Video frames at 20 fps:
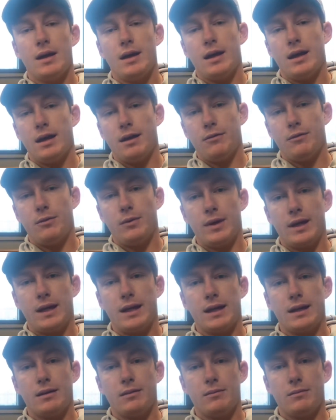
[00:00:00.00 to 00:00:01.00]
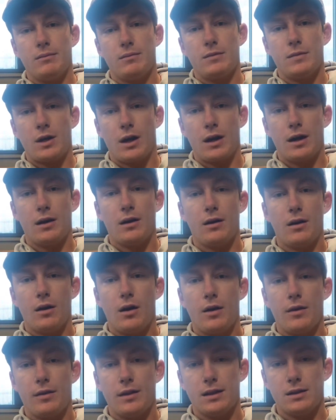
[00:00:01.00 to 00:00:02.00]
if we can
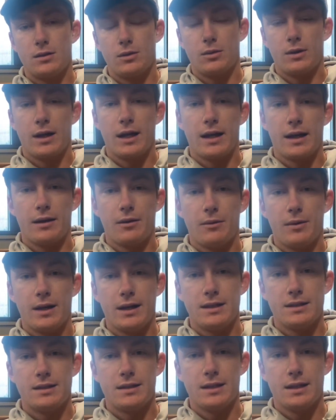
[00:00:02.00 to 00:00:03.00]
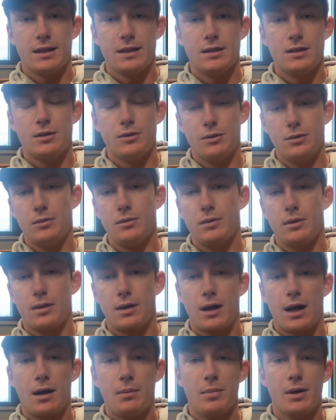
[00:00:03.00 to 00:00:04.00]
turn this organic waste into
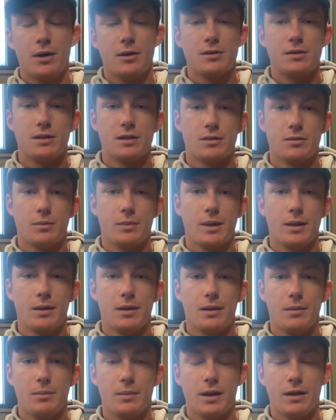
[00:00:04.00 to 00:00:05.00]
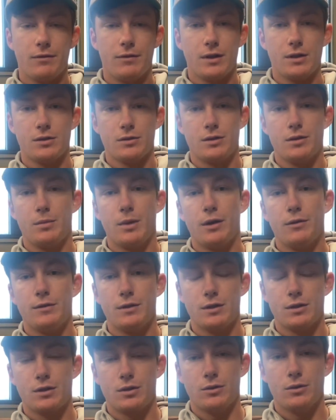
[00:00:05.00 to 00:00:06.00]
compost, this will be beneficial to both
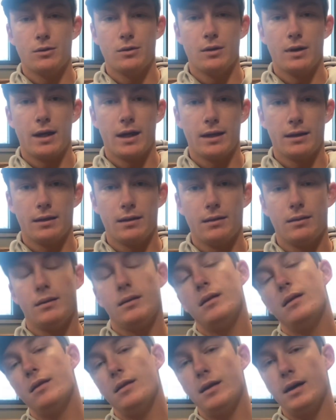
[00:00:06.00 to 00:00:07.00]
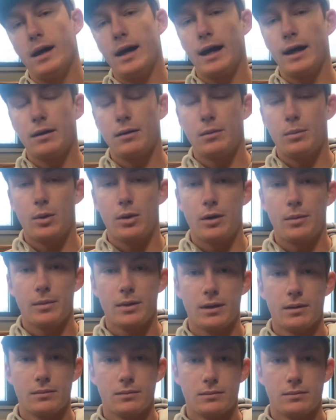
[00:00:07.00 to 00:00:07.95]
the school and the ag department.